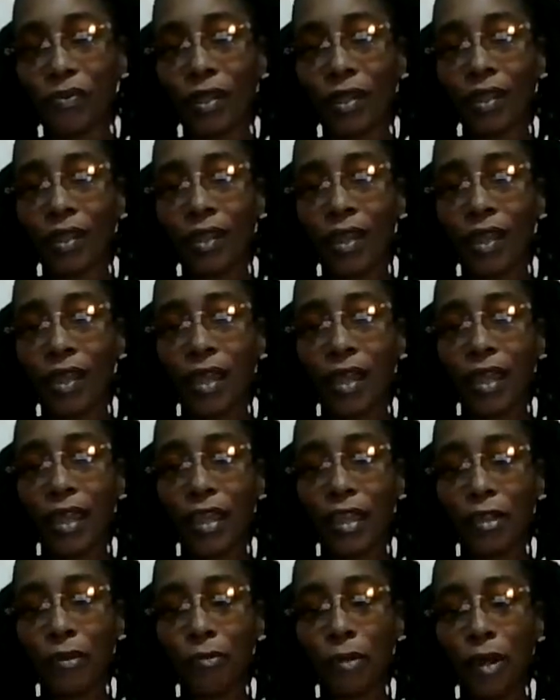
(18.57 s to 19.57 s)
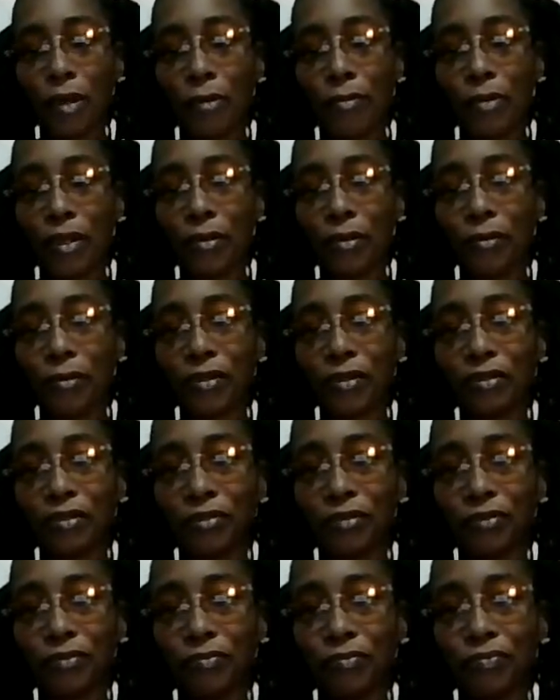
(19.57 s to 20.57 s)
Hey, my baby.
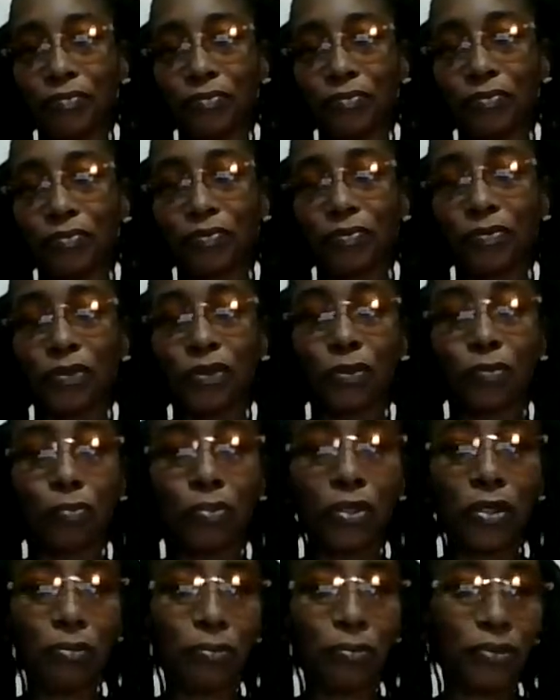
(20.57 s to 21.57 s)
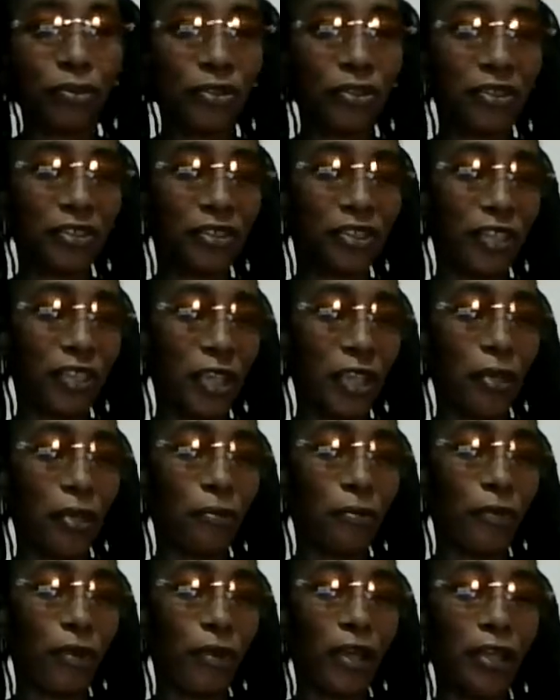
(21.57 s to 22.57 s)
The people's champ,
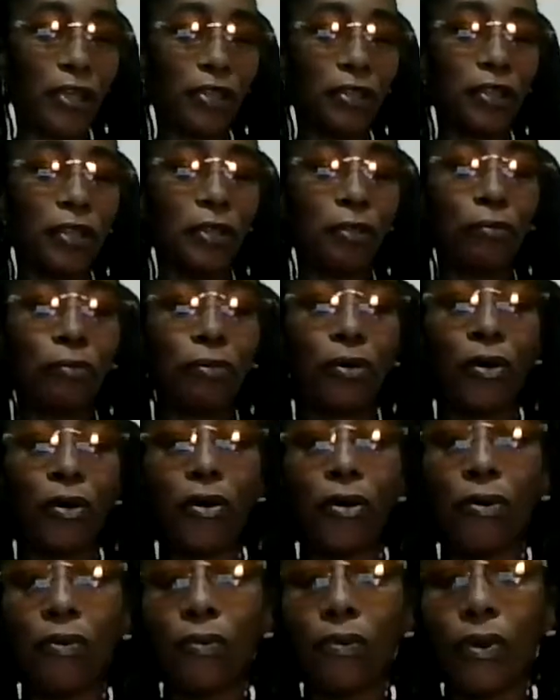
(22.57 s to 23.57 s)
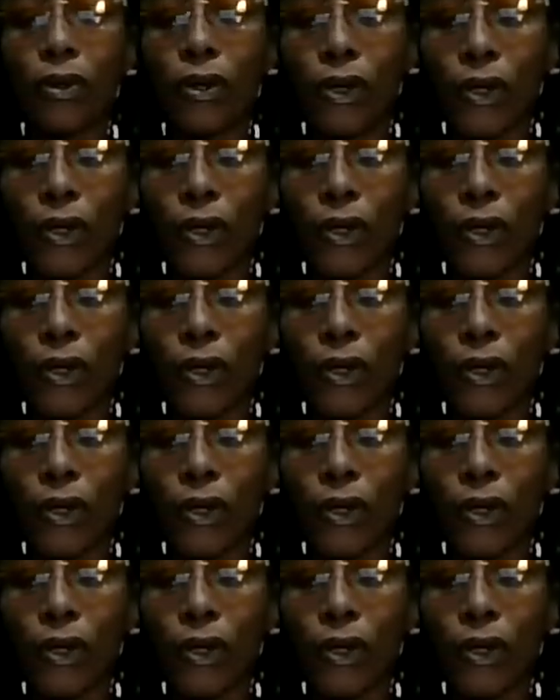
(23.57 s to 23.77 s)
right? Paul Wall.